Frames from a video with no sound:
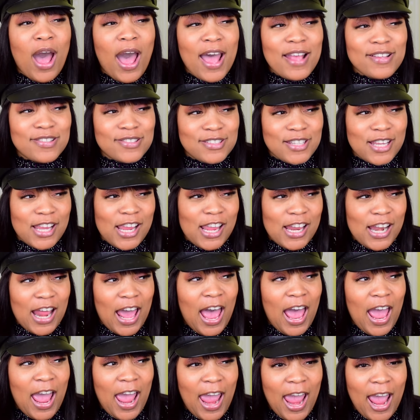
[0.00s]
I said I
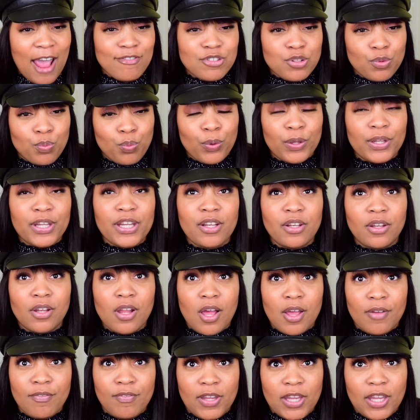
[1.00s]
have to really
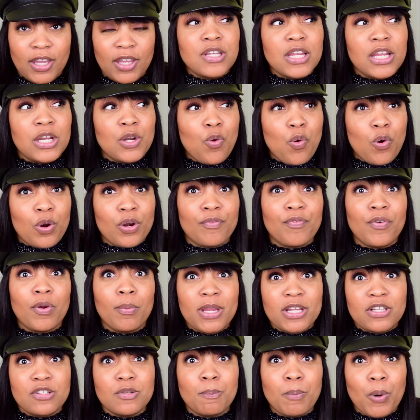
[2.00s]
love it in order for
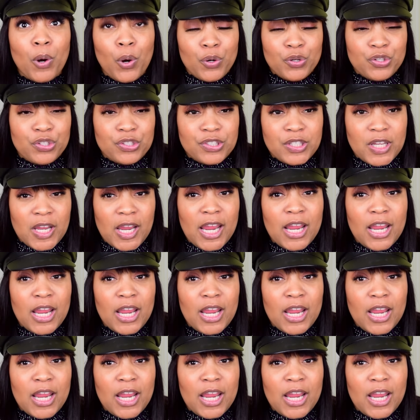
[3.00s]
me to purchase it.